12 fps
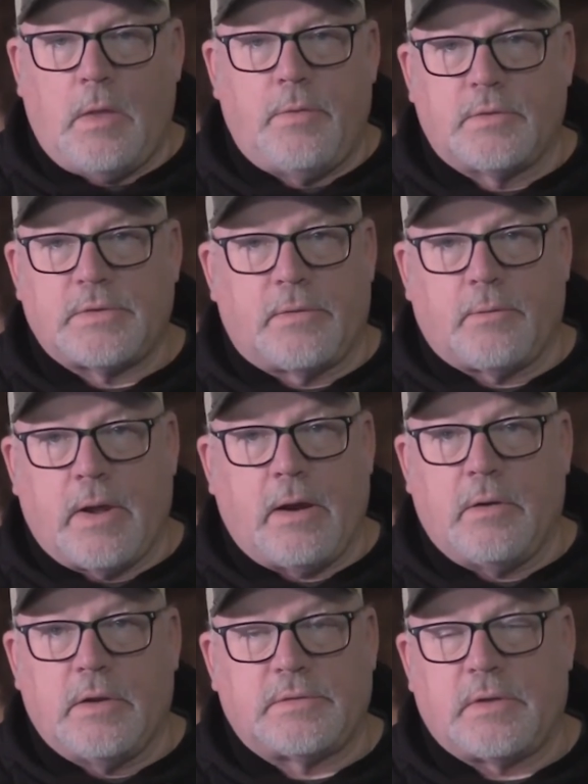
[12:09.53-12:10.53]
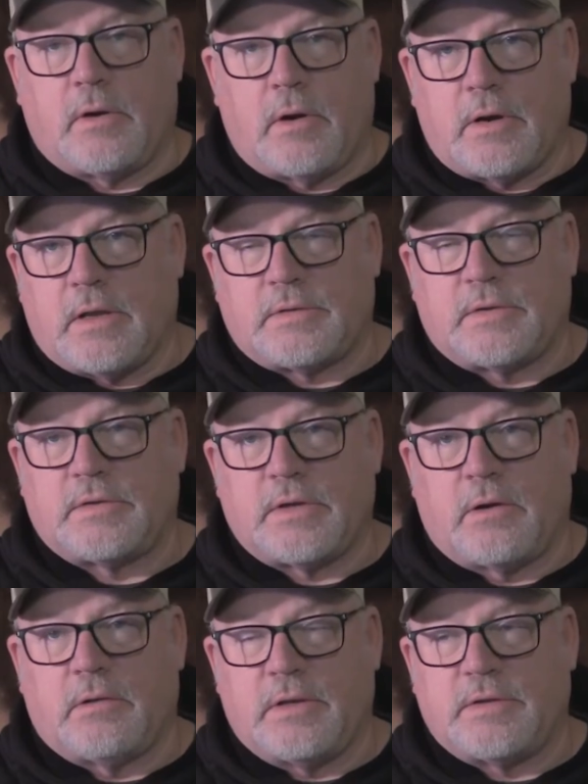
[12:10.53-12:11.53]
There's other areas that aren't
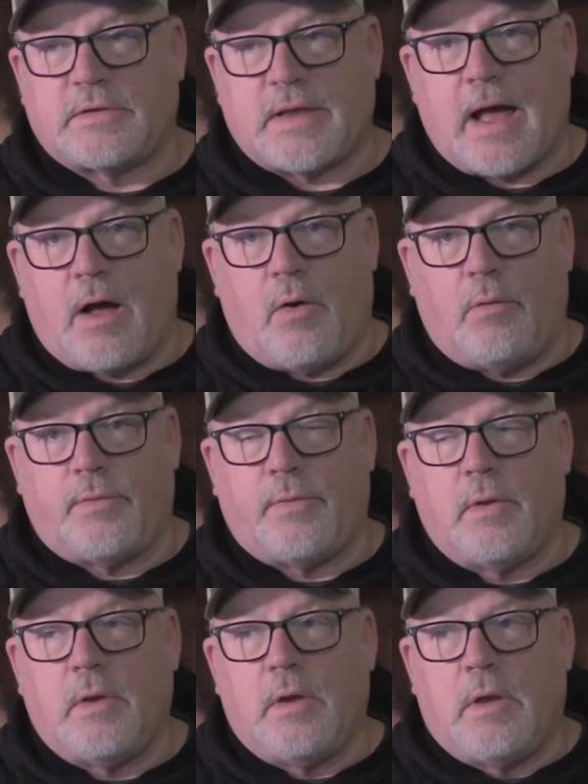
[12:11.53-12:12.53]
necessarily south,